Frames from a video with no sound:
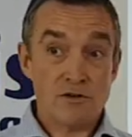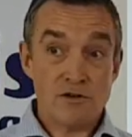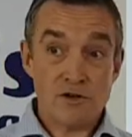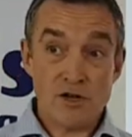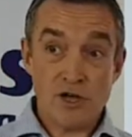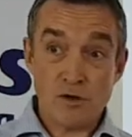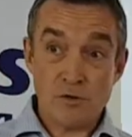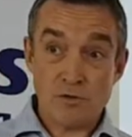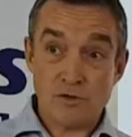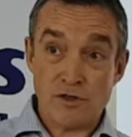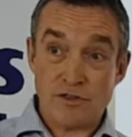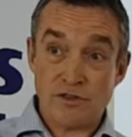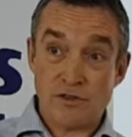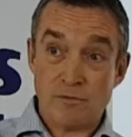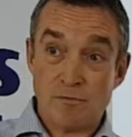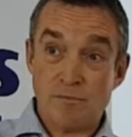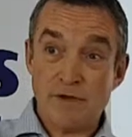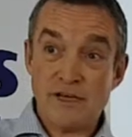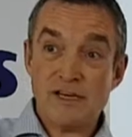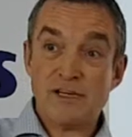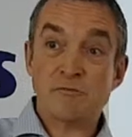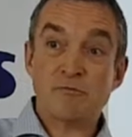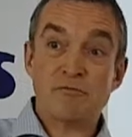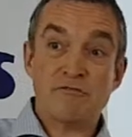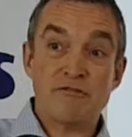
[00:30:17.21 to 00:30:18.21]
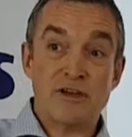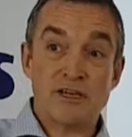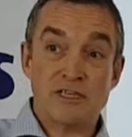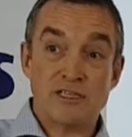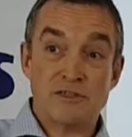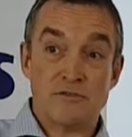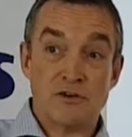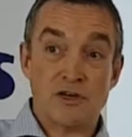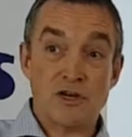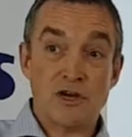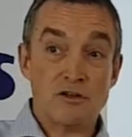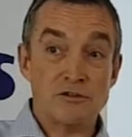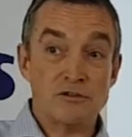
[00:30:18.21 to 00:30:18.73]
know that the bid
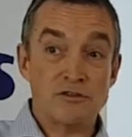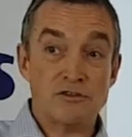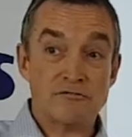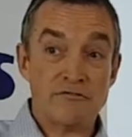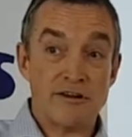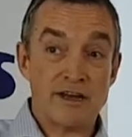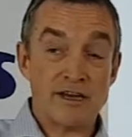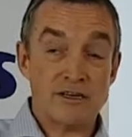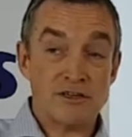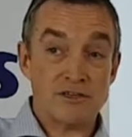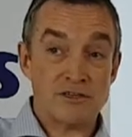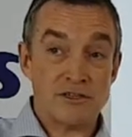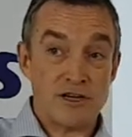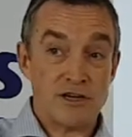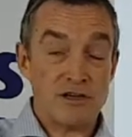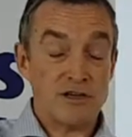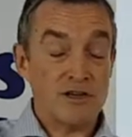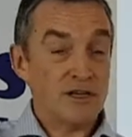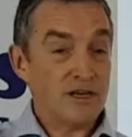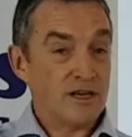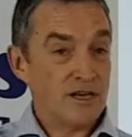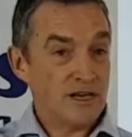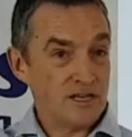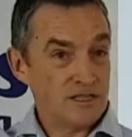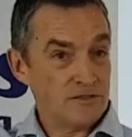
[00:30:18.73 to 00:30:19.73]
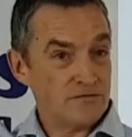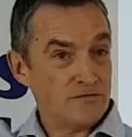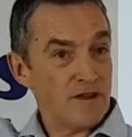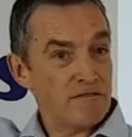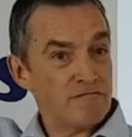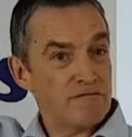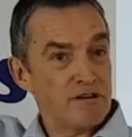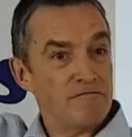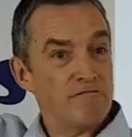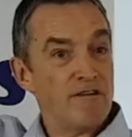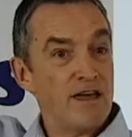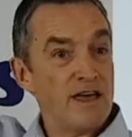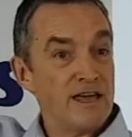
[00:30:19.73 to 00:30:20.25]
price of a contractor is
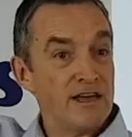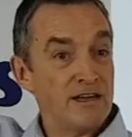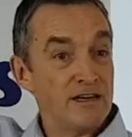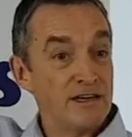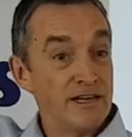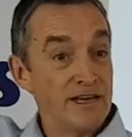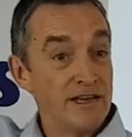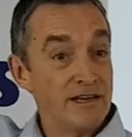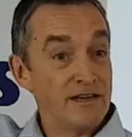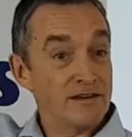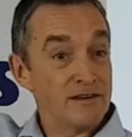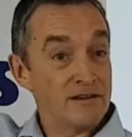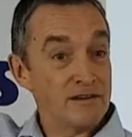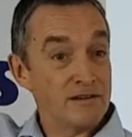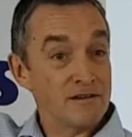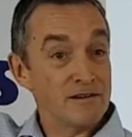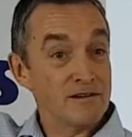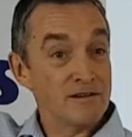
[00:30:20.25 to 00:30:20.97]
very rarely